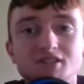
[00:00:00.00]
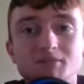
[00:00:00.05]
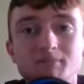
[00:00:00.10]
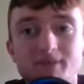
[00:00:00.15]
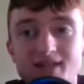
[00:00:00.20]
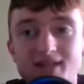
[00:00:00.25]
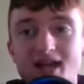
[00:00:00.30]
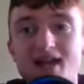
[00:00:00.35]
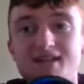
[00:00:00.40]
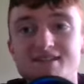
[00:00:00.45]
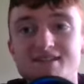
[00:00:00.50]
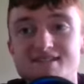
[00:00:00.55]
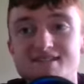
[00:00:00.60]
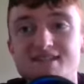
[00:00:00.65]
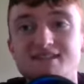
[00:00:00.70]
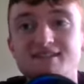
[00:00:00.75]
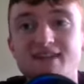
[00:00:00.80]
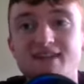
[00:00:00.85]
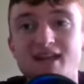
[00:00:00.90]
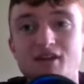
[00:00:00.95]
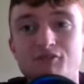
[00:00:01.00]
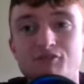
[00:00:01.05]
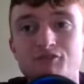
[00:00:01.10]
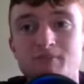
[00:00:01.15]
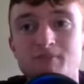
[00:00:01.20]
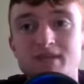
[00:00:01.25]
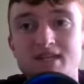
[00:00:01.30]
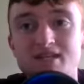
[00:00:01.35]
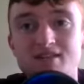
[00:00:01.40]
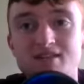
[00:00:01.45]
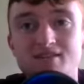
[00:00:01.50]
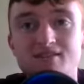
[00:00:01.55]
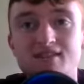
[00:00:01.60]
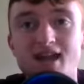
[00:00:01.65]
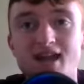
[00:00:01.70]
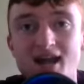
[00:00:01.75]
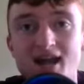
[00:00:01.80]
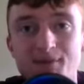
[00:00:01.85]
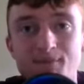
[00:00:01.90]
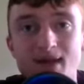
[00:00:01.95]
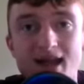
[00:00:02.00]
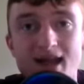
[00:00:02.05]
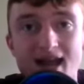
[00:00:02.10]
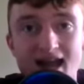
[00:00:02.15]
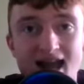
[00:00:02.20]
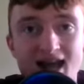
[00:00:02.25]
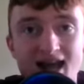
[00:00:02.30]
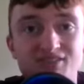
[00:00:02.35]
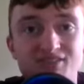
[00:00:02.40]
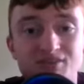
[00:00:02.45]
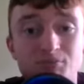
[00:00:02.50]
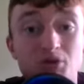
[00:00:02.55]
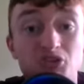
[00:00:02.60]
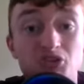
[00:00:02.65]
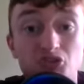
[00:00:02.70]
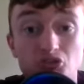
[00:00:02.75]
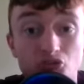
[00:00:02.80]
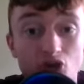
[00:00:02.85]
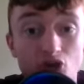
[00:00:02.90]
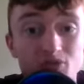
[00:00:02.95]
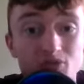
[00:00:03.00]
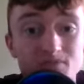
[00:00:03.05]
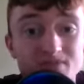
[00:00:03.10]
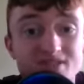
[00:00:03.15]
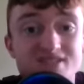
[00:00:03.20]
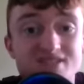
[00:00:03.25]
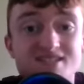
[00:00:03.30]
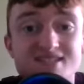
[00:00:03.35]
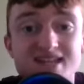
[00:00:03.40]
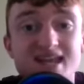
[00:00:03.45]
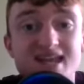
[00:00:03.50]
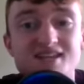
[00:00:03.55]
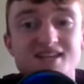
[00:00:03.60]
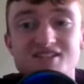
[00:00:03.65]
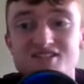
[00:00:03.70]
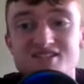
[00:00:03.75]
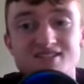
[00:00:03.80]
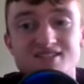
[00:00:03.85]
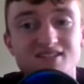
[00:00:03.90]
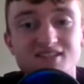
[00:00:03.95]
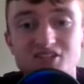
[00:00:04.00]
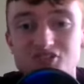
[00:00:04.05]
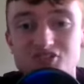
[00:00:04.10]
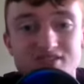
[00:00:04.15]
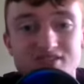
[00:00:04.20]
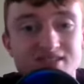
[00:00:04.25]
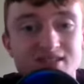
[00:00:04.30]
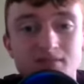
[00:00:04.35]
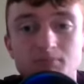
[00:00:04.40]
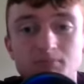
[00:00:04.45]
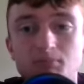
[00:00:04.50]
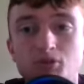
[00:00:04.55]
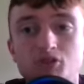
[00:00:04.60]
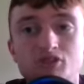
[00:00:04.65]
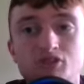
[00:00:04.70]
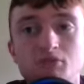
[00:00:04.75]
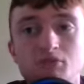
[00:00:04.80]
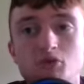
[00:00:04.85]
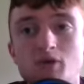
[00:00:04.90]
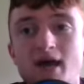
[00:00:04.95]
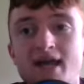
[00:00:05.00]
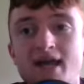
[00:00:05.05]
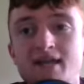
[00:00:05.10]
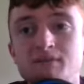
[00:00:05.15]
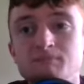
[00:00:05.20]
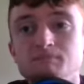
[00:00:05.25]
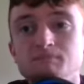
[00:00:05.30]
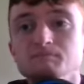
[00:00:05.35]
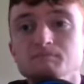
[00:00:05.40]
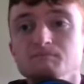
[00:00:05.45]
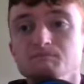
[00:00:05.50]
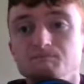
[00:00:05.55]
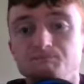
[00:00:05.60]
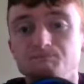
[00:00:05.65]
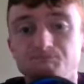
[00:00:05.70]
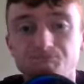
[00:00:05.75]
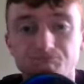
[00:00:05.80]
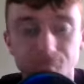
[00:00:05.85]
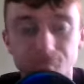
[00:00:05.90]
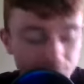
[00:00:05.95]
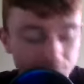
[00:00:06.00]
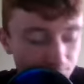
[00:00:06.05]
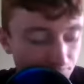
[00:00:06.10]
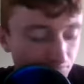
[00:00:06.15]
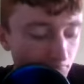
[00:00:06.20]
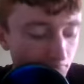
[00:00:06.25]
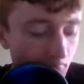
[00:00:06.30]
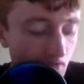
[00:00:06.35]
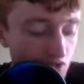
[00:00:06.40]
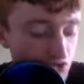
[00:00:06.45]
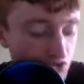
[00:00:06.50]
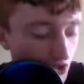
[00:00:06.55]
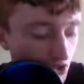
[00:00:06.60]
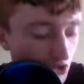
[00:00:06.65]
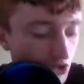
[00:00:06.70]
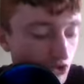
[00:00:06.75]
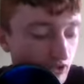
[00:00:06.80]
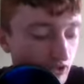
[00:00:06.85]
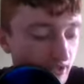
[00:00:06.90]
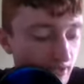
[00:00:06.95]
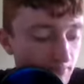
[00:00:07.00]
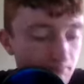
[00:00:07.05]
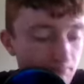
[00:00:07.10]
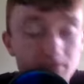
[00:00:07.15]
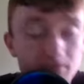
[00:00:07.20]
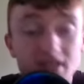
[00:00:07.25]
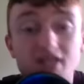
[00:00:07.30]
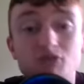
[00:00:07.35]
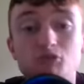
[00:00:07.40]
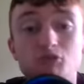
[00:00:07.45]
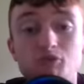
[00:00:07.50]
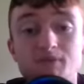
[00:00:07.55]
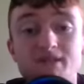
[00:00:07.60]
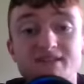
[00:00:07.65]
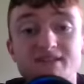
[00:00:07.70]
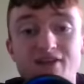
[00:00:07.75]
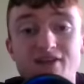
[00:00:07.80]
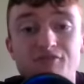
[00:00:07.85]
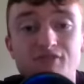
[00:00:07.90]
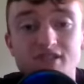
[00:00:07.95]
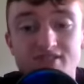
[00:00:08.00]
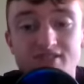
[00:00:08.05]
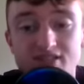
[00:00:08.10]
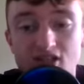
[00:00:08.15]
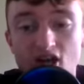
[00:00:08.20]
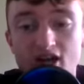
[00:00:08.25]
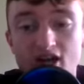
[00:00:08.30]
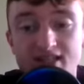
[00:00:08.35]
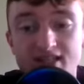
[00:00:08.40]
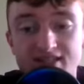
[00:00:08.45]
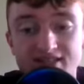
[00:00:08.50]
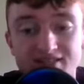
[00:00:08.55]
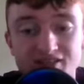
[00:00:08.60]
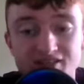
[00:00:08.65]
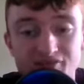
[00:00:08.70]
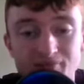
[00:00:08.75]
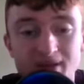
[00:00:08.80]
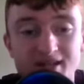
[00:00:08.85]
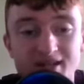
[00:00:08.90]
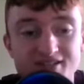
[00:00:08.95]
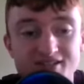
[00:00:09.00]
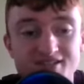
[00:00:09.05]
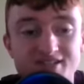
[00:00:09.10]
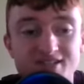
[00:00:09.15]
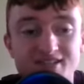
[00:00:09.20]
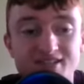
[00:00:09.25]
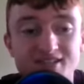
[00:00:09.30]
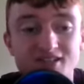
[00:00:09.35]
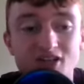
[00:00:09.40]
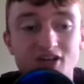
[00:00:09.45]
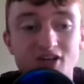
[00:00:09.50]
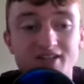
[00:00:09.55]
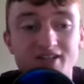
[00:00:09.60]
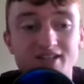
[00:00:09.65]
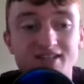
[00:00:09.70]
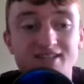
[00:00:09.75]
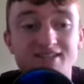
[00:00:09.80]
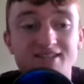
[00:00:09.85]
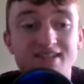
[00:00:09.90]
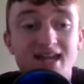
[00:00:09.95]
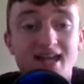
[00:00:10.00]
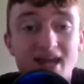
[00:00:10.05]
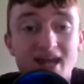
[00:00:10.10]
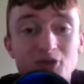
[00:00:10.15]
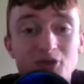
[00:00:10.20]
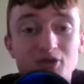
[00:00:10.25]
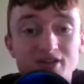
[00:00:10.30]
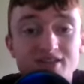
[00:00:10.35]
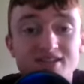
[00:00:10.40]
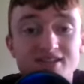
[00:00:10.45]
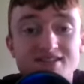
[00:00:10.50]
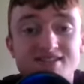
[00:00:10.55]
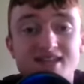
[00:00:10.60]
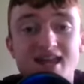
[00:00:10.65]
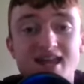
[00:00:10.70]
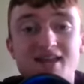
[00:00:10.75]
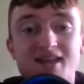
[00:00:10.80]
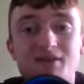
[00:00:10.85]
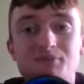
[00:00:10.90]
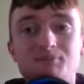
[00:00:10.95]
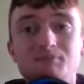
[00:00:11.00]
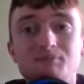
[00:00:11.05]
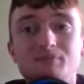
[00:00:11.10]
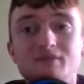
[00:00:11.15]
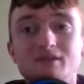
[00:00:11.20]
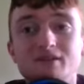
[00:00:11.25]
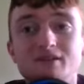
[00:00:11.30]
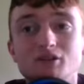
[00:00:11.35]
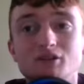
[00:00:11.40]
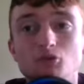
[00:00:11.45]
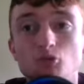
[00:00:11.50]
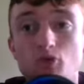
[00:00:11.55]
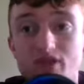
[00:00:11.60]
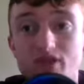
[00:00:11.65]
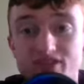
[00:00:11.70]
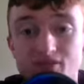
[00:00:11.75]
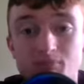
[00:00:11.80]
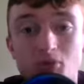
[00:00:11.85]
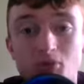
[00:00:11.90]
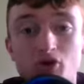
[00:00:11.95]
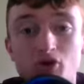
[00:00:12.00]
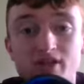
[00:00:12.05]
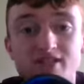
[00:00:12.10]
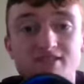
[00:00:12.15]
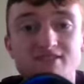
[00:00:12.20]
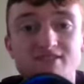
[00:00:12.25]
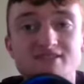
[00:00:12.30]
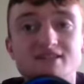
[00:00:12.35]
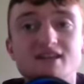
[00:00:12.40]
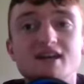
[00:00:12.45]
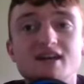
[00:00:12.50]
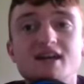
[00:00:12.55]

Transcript: banana skin there for Meath. Armagh had them on the ropes at stages and they just didn't put them away. So look, Meath will be definitely delighted that they've managed to kind of get out of this game with a point,